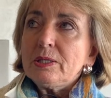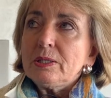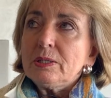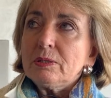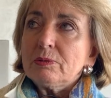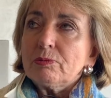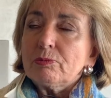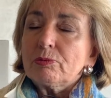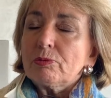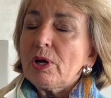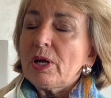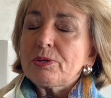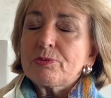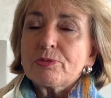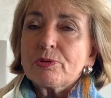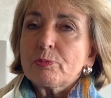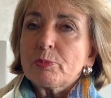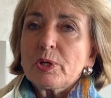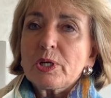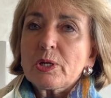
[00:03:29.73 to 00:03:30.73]
right
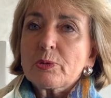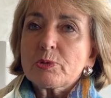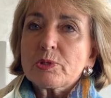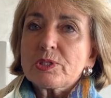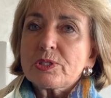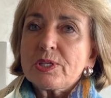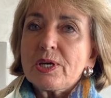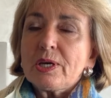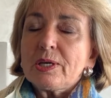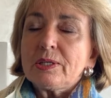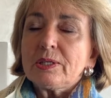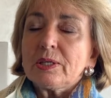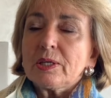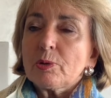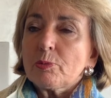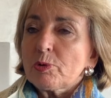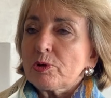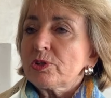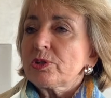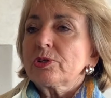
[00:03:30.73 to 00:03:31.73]
from when I was tiny, I
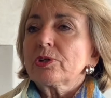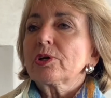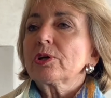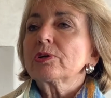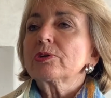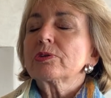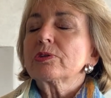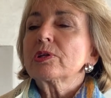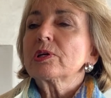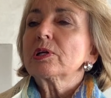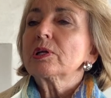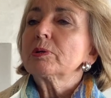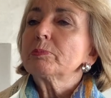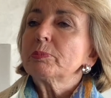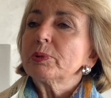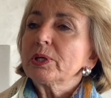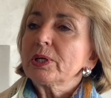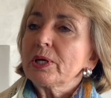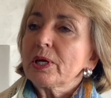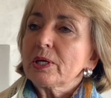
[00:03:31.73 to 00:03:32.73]
wanted to go to the
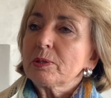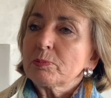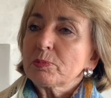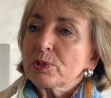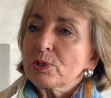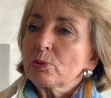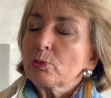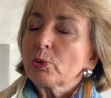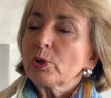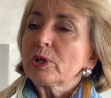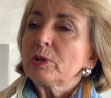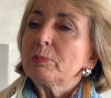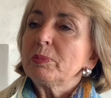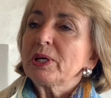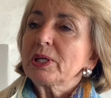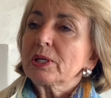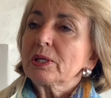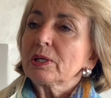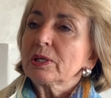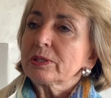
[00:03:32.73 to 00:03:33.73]
Olympic Games and win a
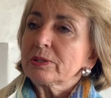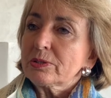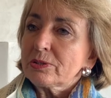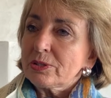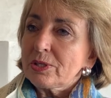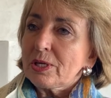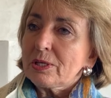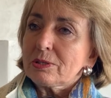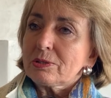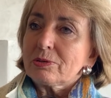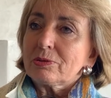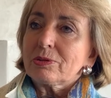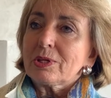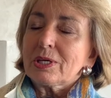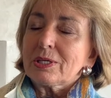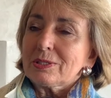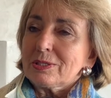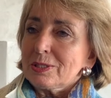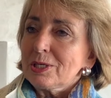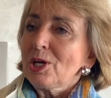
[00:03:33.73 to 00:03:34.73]
medal and stand on
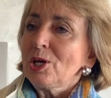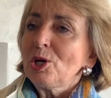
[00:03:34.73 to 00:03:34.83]
that